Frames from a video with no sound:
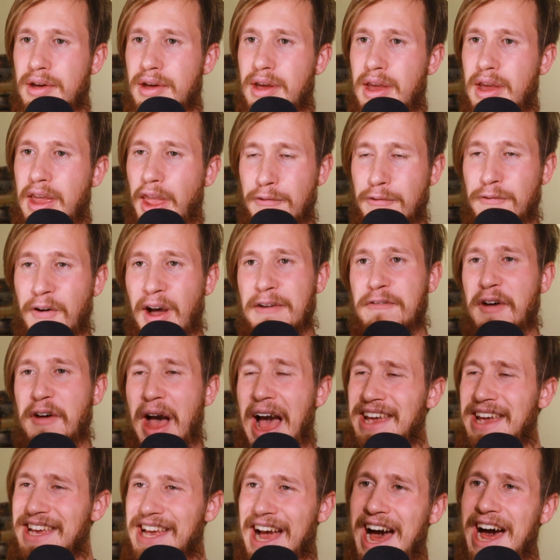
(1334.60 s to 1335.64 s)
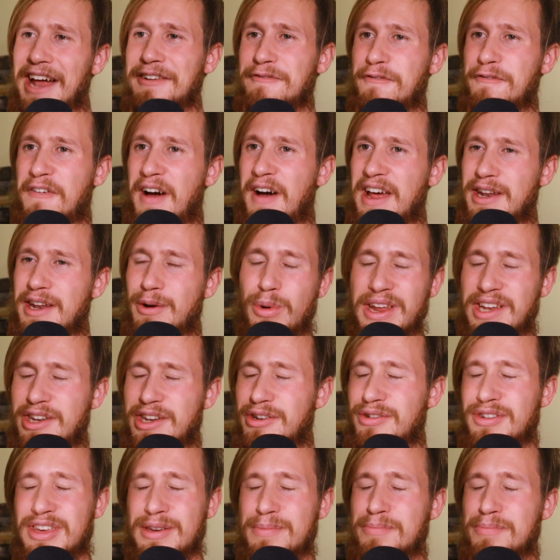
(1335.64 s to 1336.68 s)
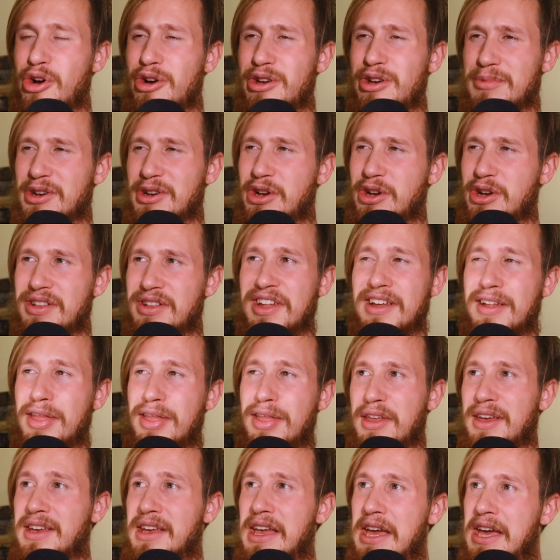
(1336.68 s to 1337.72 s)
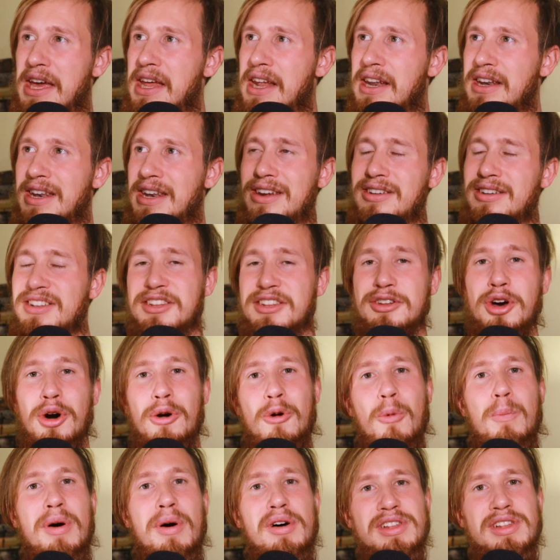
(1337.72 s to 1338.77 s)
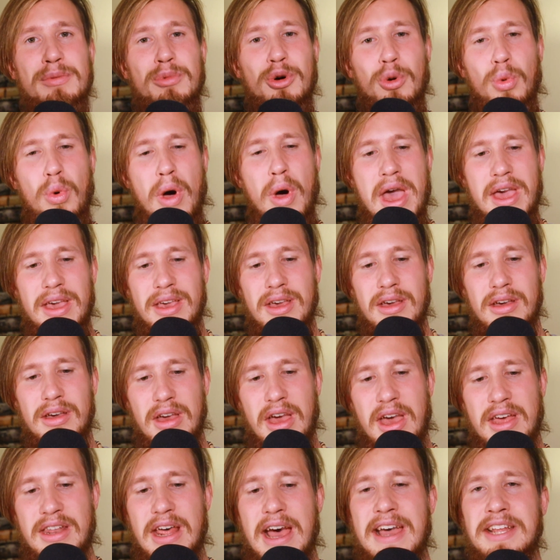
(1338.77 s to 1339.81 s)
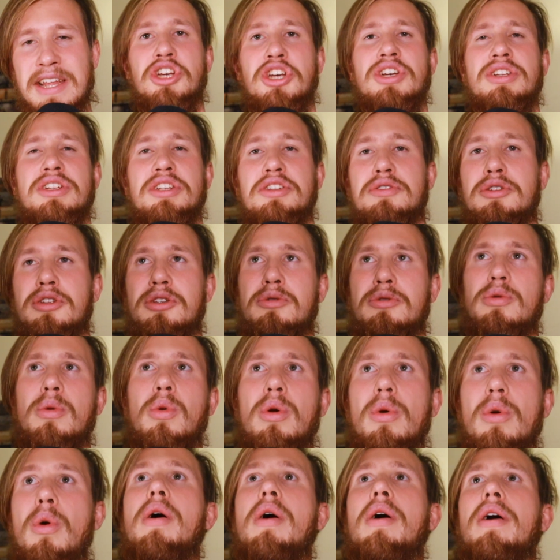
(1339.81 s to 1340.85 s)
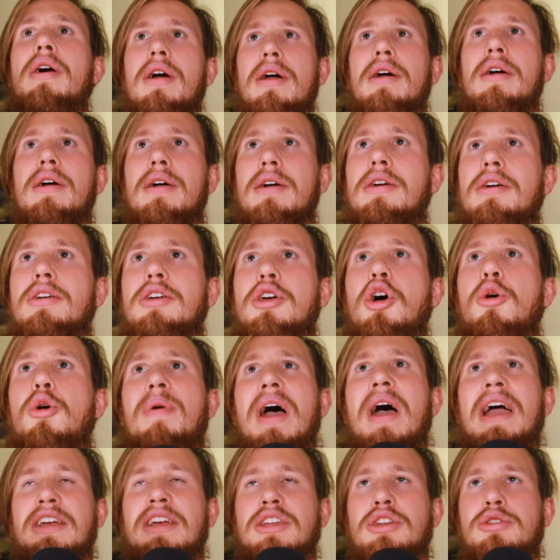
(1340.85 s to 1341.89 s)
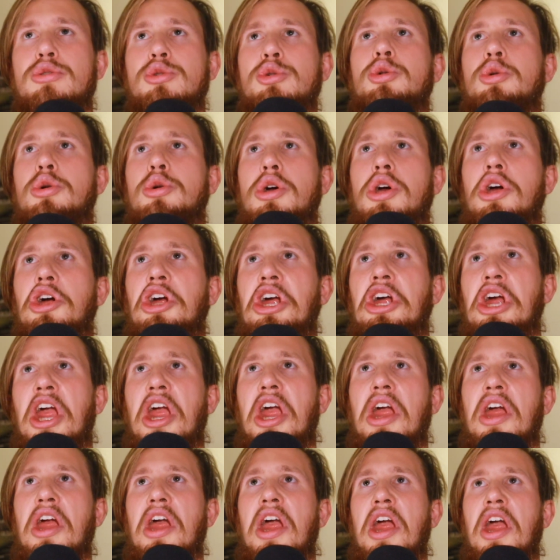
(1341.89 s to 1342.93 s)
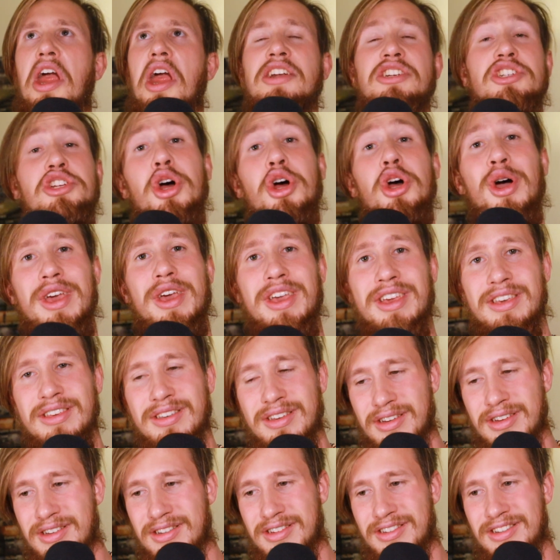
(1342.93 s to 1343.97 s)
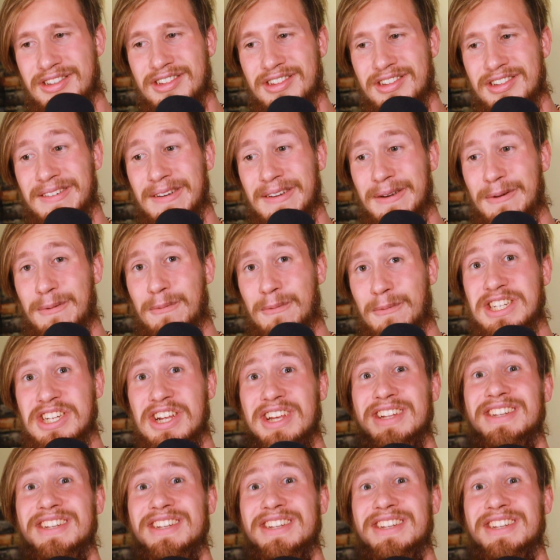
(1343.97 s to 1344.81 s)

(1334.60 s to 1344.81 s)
If I can't find a way to keep going because I think there is no possible way, and I just go back to enjoying, but